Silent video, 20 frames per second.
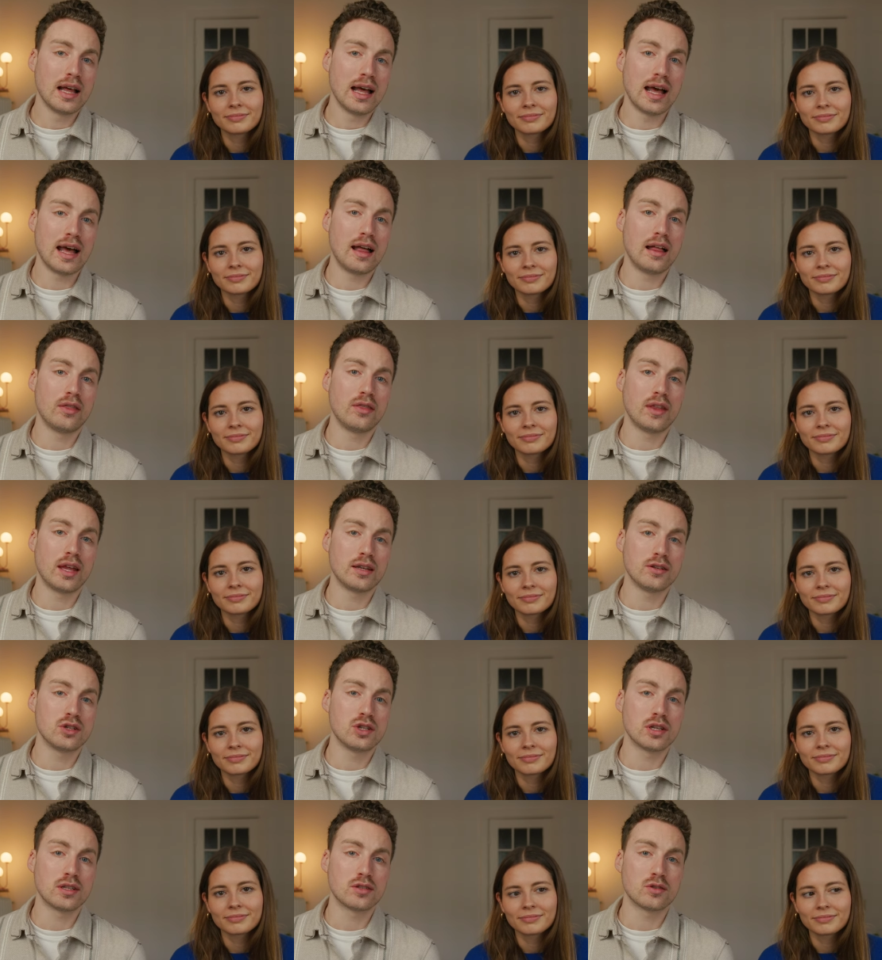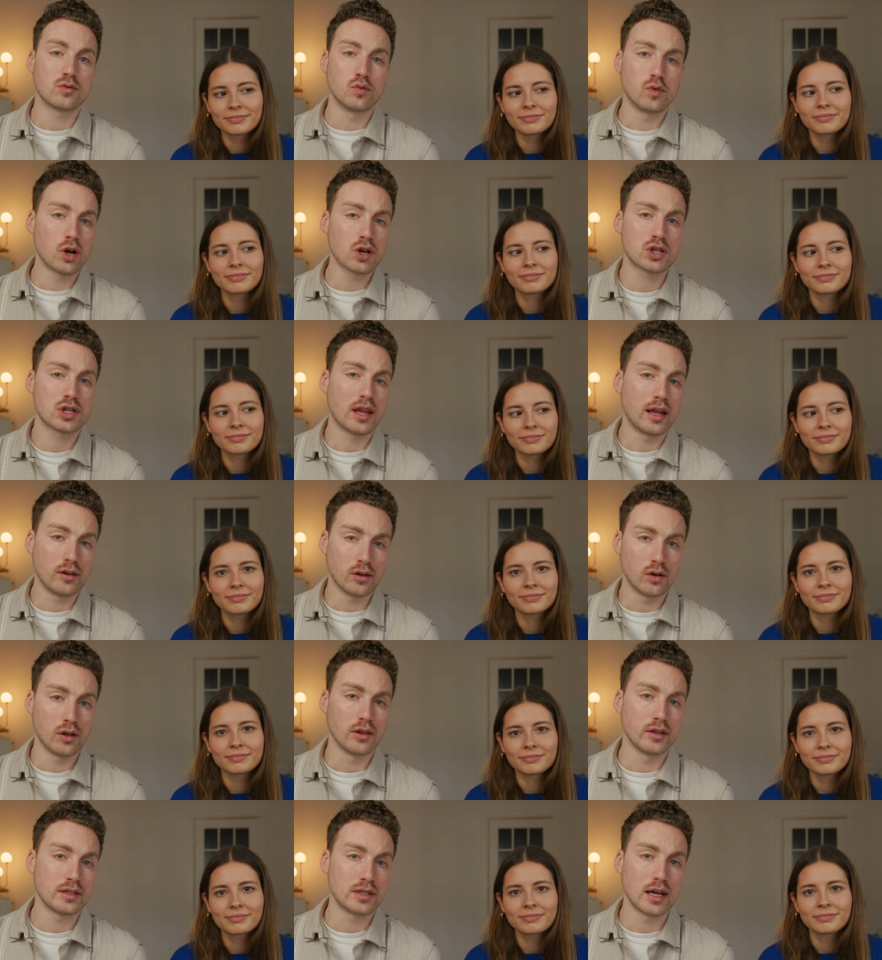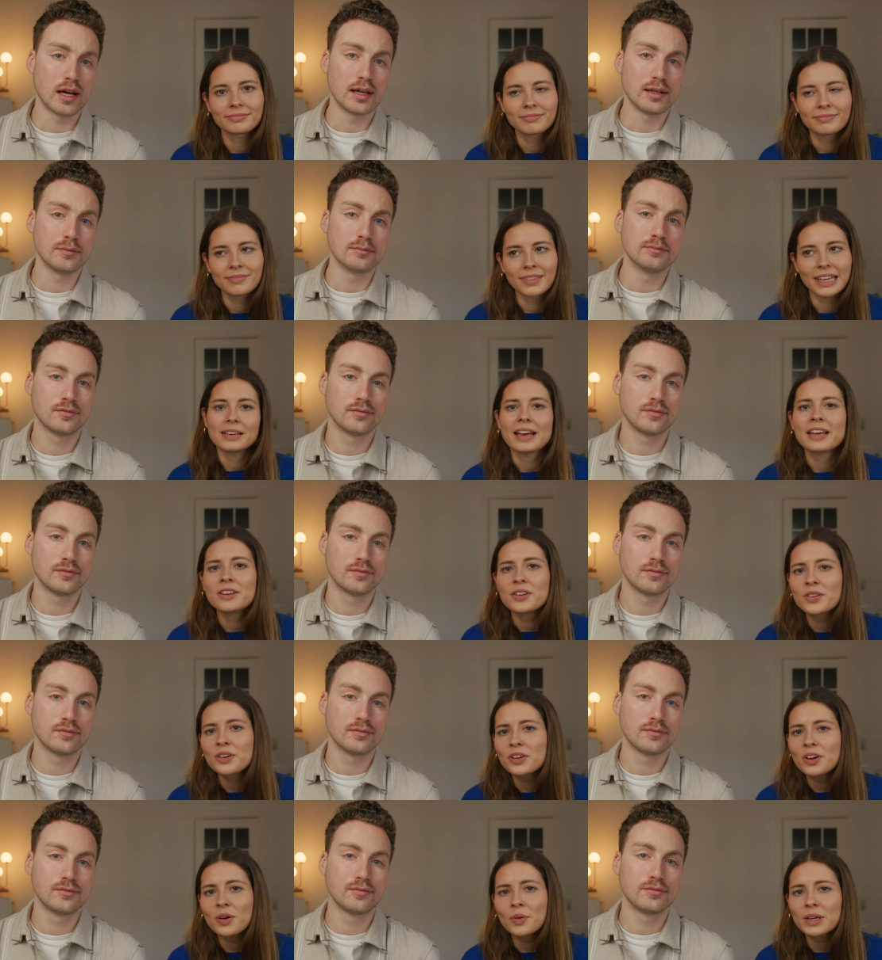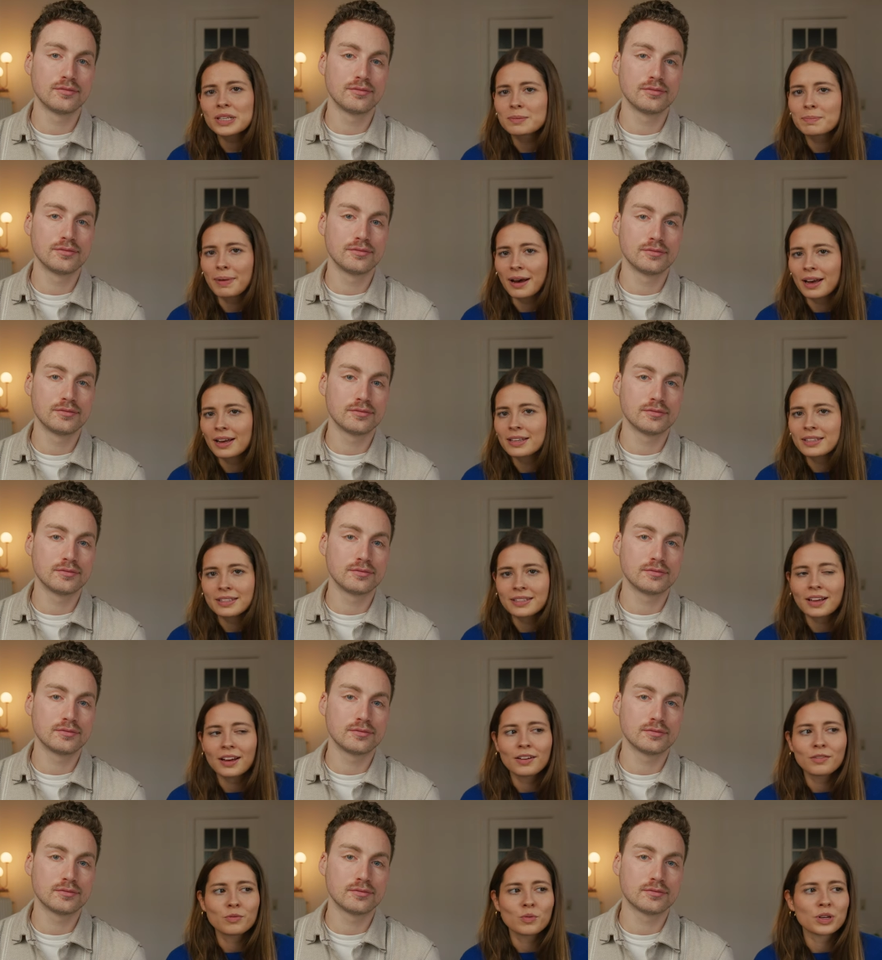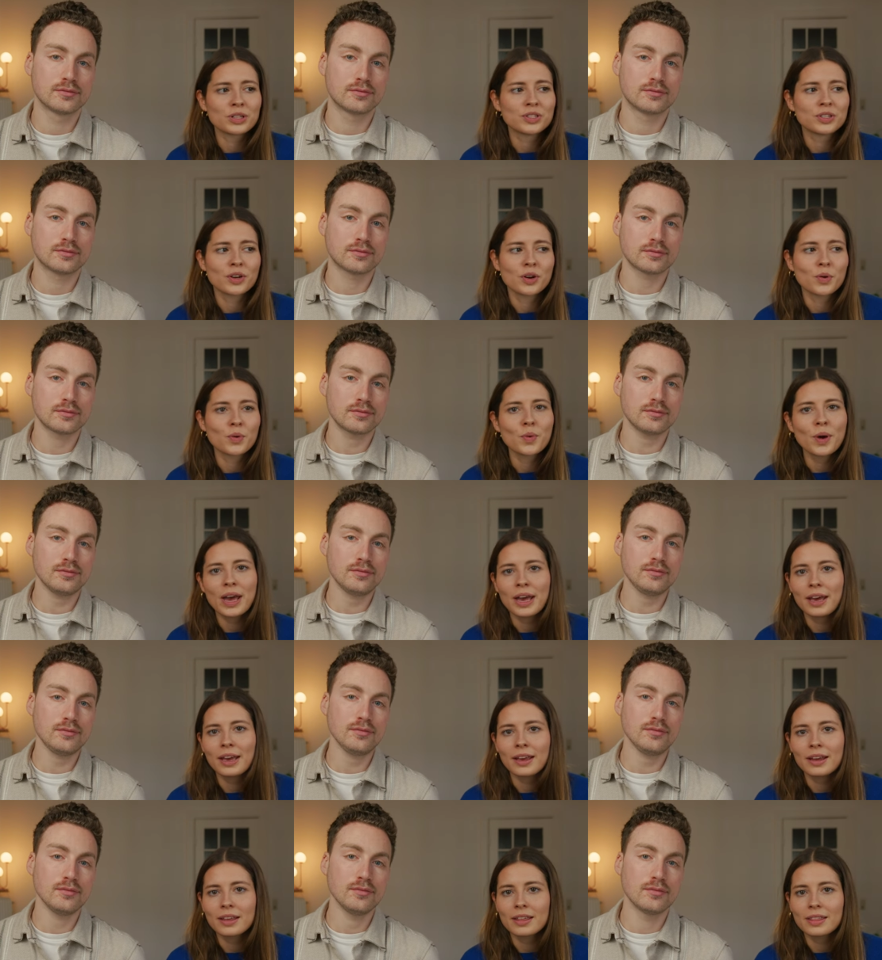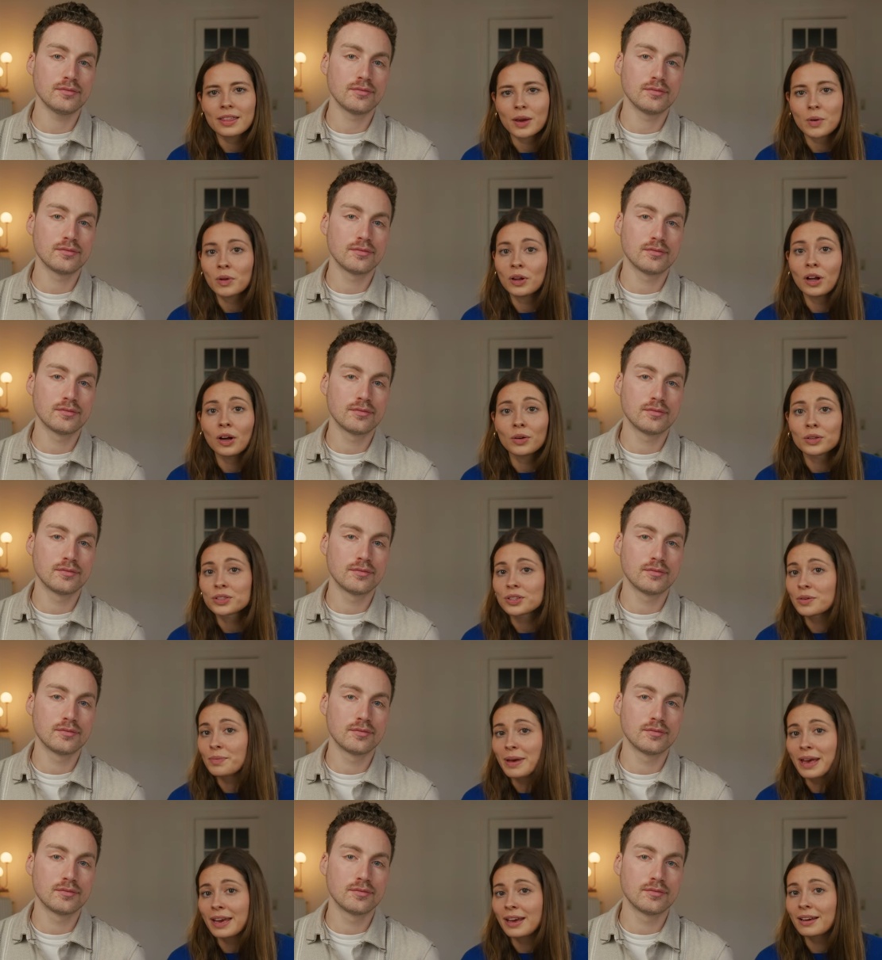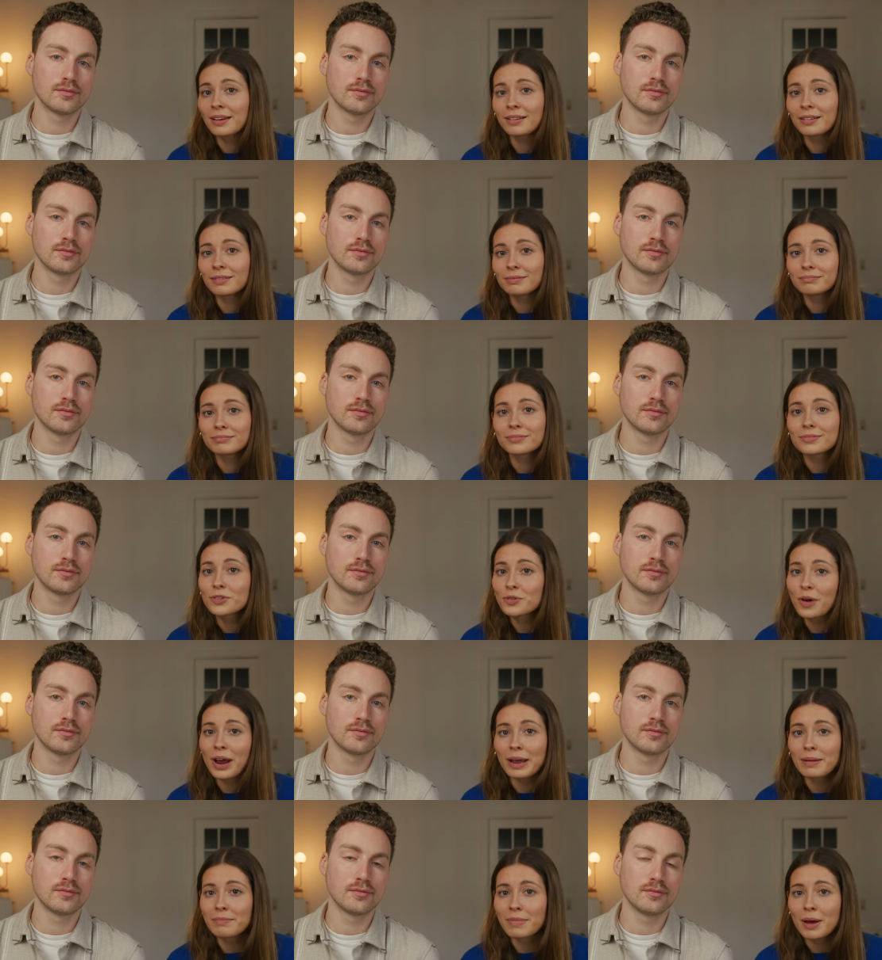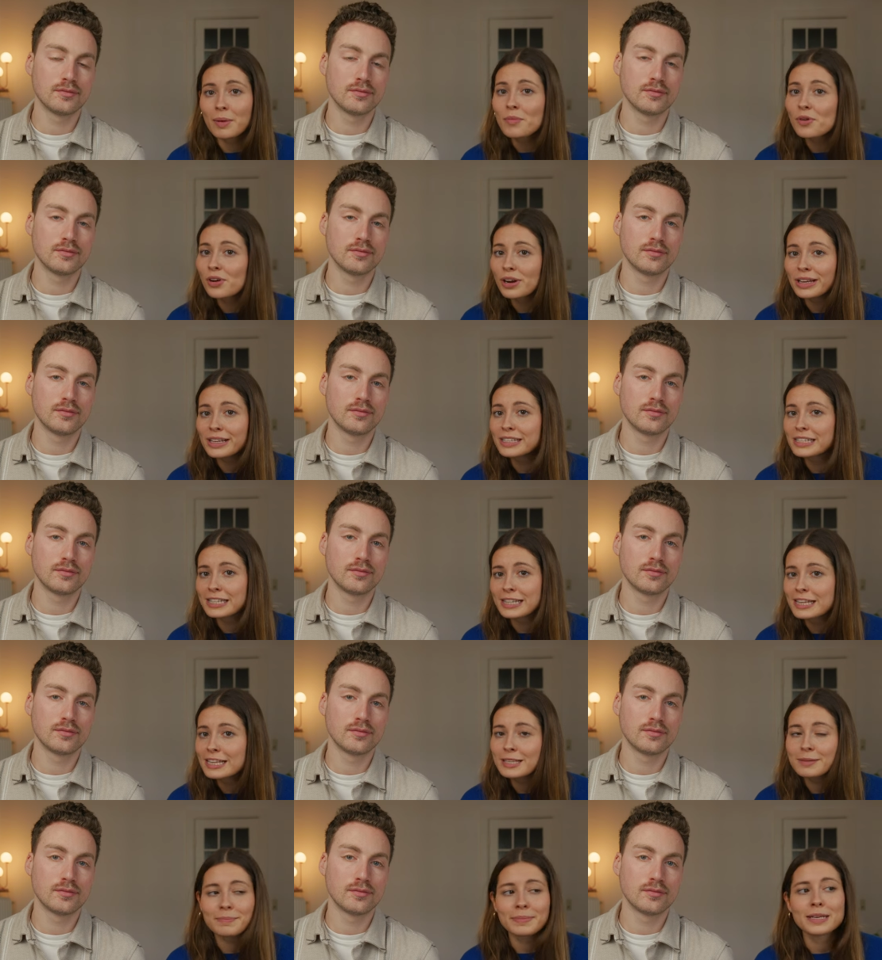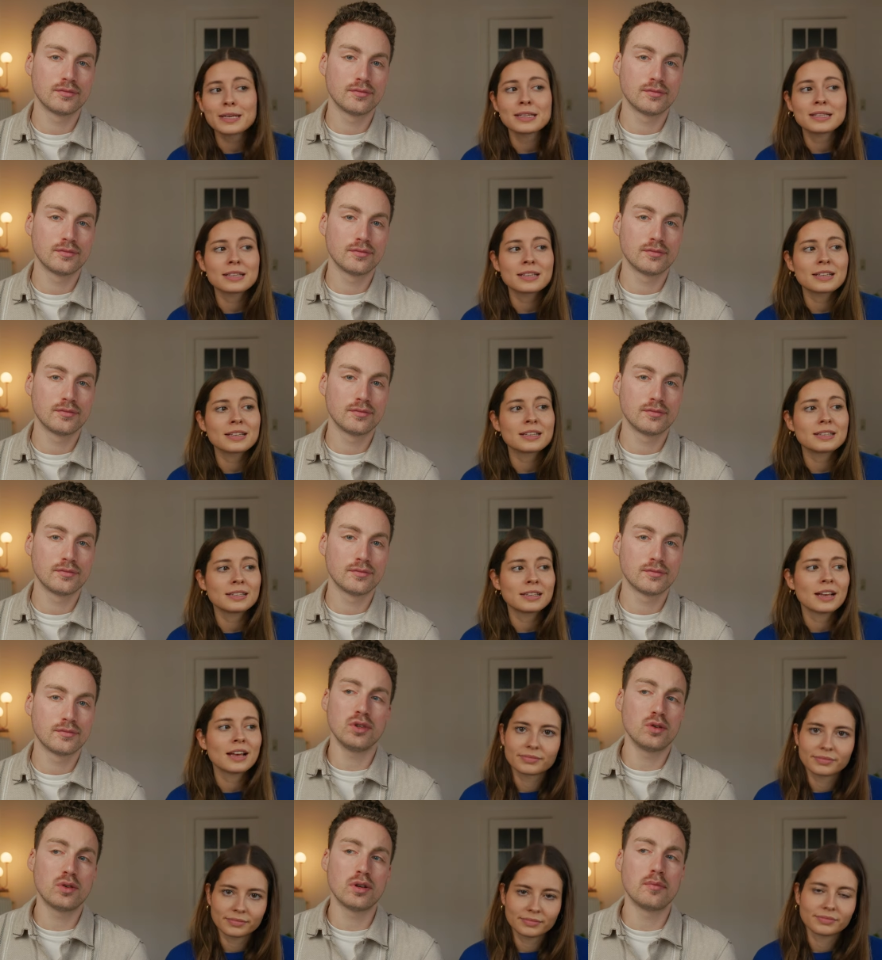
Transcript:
Speaker 1: and then just wash that all the time.
Speaker 2: Yeah, and you can always buy stuff once you're away. They will also make great memories, these pieces.
Speaker 1: You